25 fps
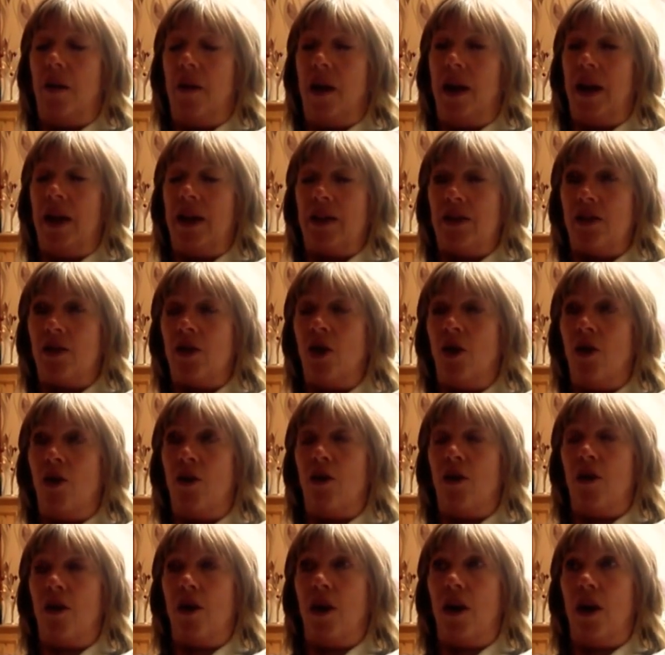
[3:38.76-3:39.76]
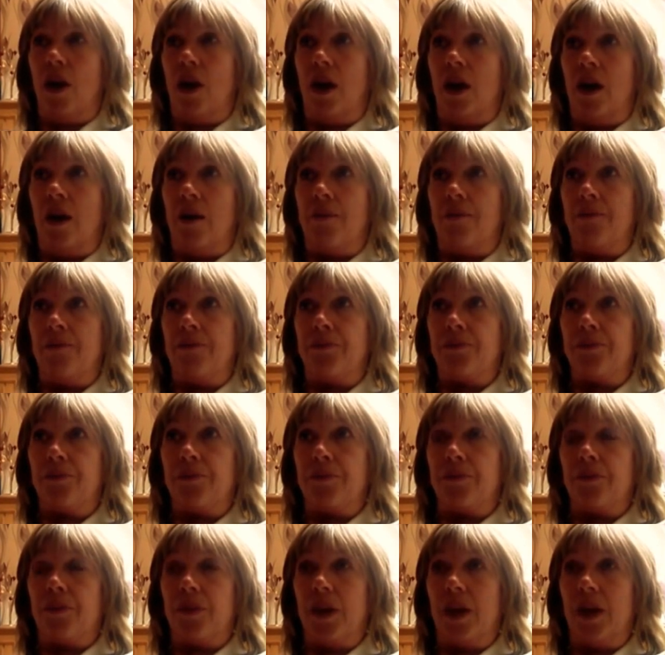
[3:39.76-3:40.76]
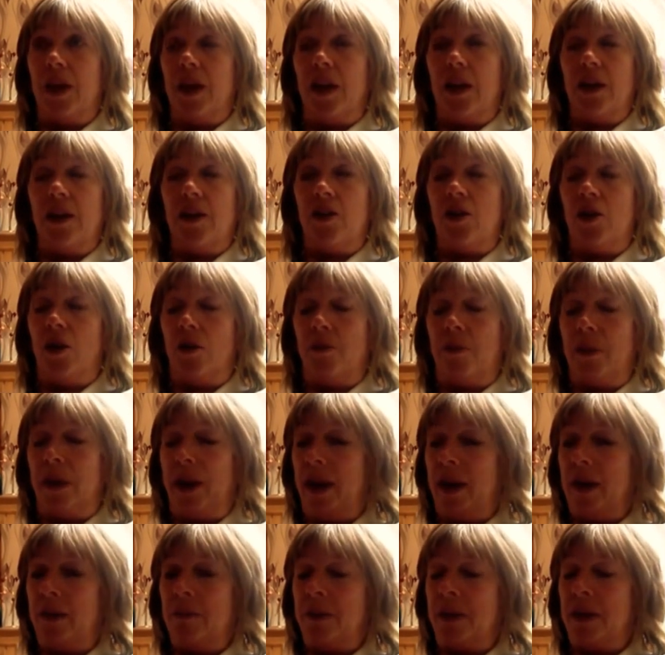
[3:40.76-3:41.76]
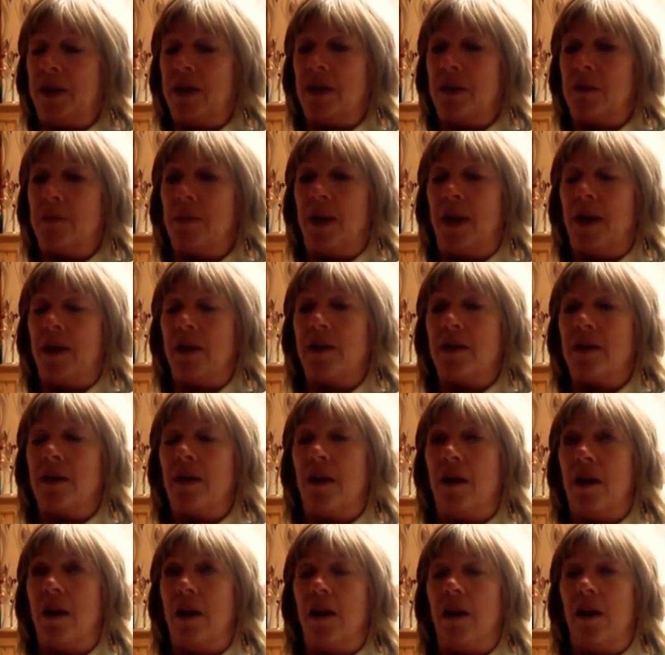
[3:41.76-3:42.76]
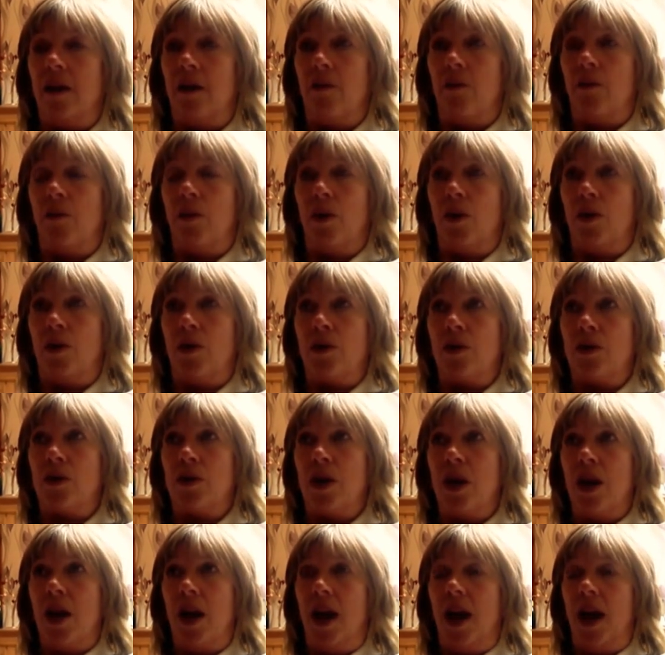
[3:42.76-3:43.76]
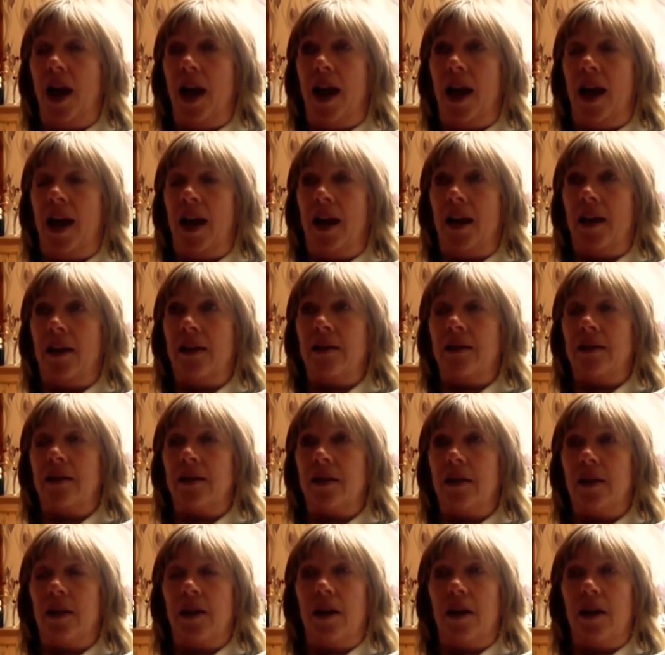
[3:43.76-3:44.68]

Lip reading: He's not by any means as bad as I was, and